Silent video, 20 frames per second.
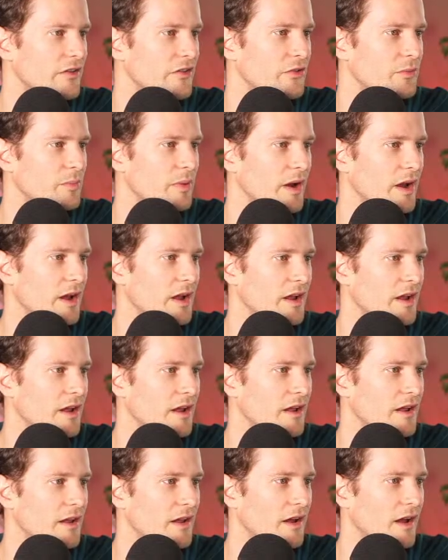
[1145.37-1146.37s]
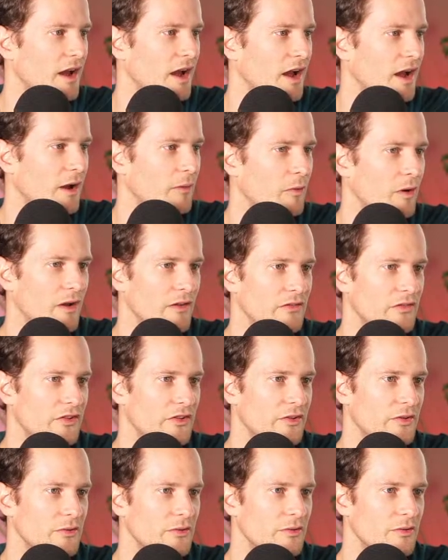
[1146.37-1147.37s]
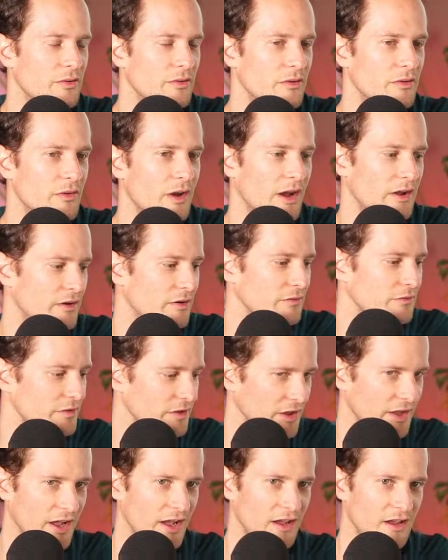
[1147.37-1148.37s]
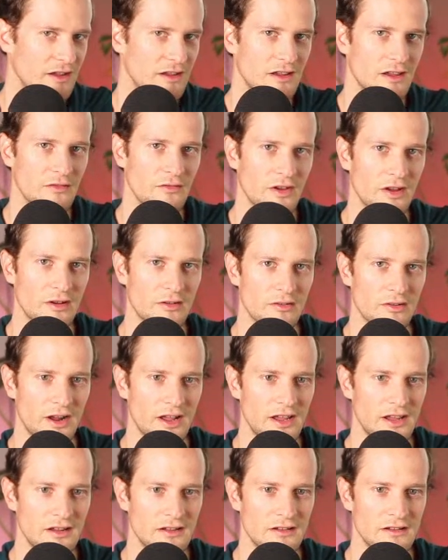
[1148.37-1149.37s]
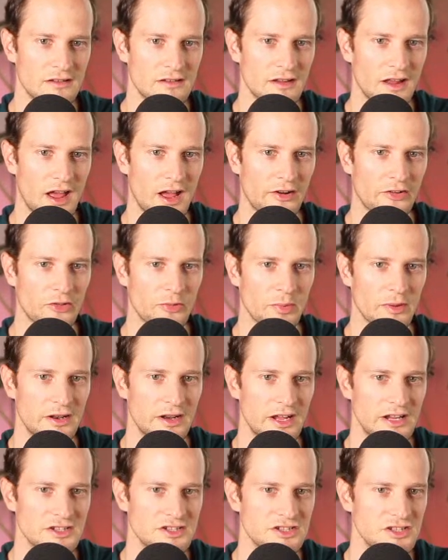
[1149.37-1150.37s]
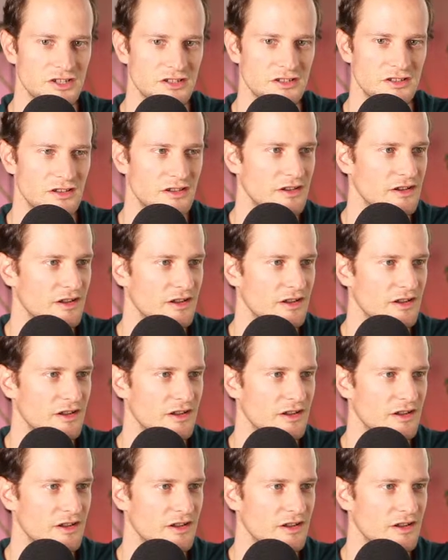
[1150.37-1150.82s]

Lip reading: is, but I don't feel like I can give a great explanation.